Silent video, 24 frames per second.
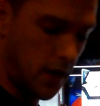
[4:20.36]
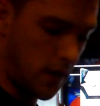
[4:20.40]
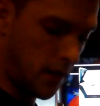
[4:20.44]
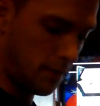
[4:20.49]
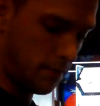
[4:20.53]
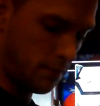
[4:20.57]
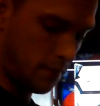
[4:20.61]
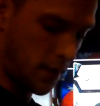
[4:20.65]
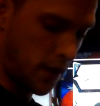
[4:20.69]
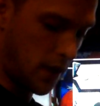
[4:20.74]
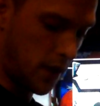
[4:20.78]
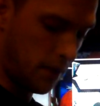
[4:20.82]

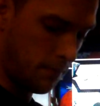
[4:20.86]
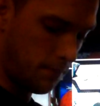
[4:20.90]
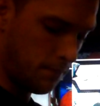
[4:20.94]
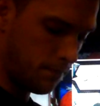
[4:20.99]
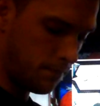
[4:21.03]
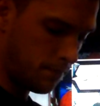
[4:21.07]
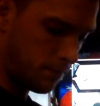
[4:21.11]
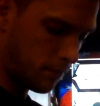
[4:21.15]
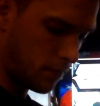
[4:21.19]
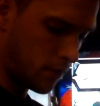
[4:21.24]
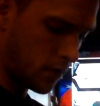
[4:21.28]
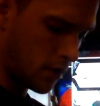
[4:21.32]
play play
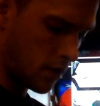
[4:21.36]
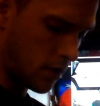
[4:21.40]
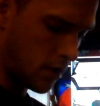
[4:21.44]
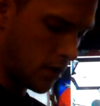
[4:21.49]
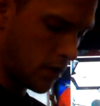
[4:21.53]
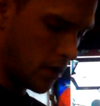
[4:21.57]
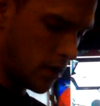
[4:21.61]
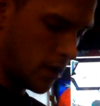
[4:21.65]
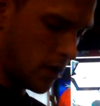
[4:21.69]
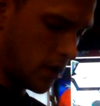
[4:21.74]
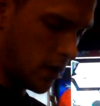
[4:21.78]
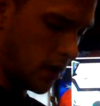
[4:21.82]
him
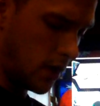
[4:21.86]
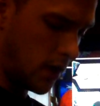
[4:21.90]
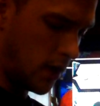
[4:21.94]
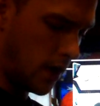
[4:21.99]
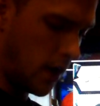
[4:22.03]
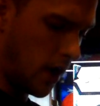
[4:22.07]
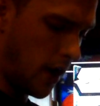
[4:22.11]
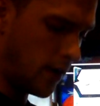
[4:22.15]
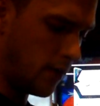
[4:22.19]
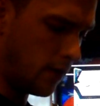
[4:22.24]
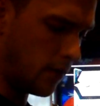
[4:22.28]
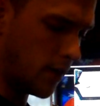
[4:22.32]

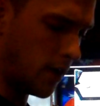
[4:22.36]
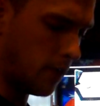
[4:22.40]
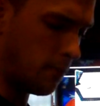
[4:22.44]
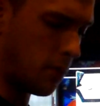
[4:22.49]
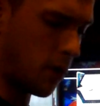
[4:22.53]
uh, I know